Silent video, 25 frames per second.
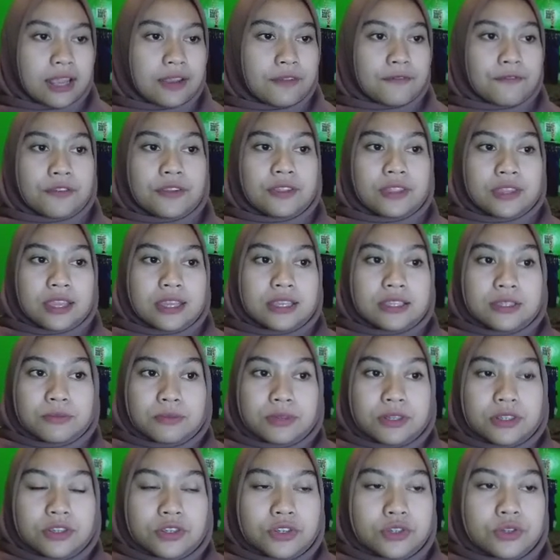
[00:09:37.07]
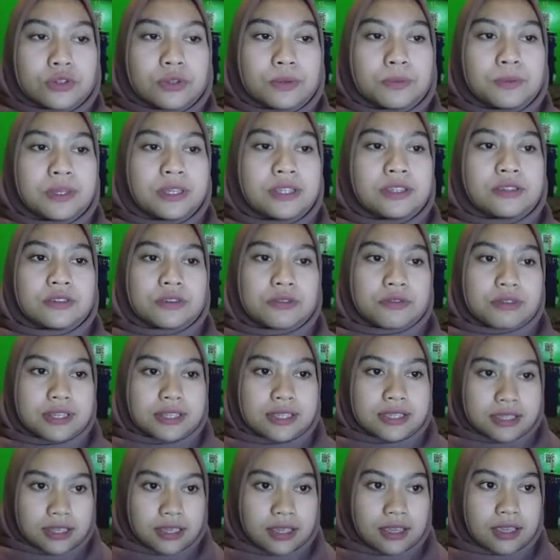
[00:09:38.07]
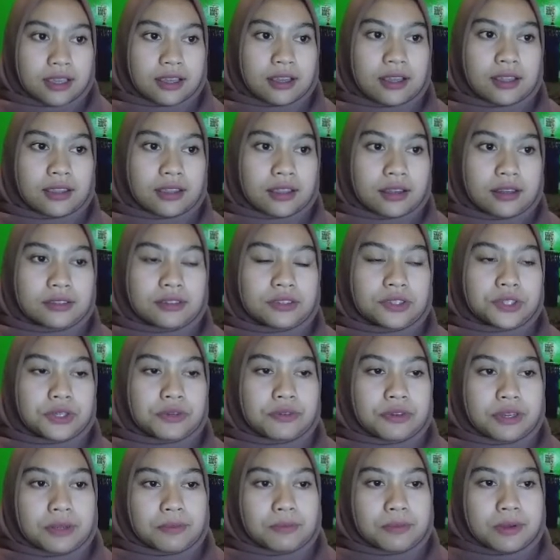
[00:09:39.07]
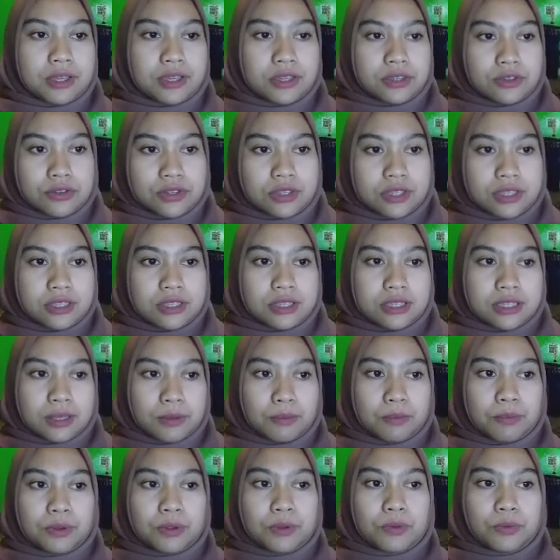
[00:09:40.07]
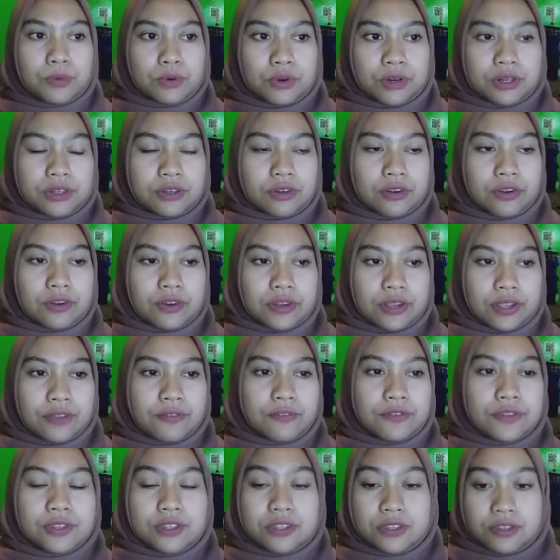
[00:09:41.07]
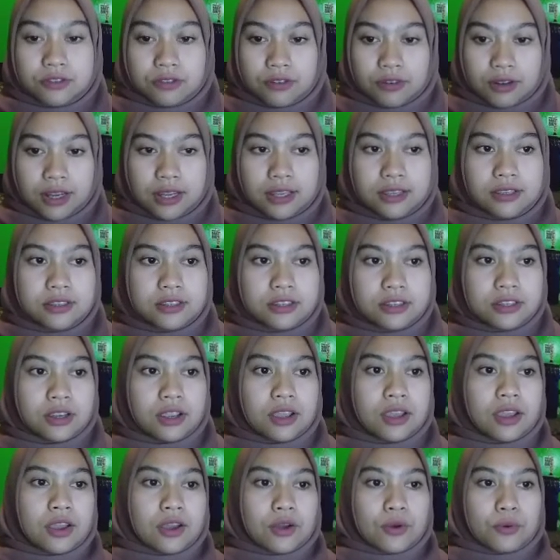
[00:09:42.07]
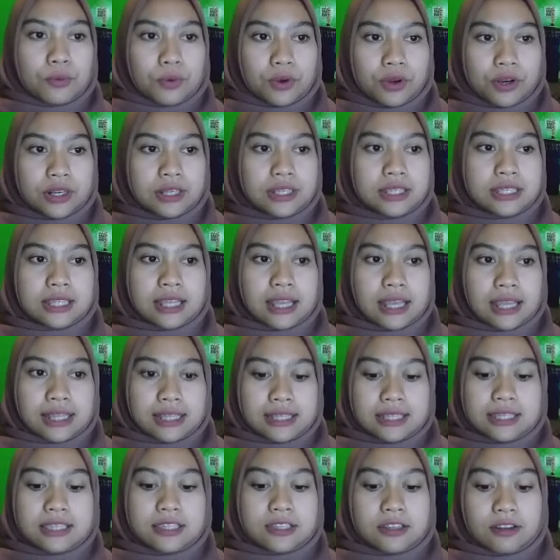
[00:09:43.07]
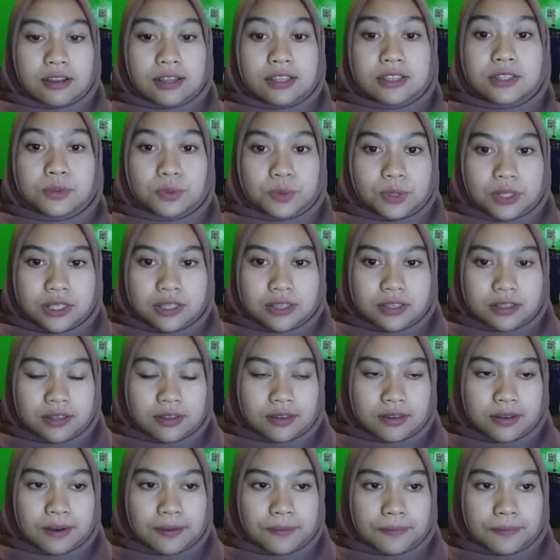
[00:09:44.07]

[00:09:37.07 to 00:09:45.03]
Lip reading: Advertisement should be interesting, not direct by use the simple word or even strange words and strange picture.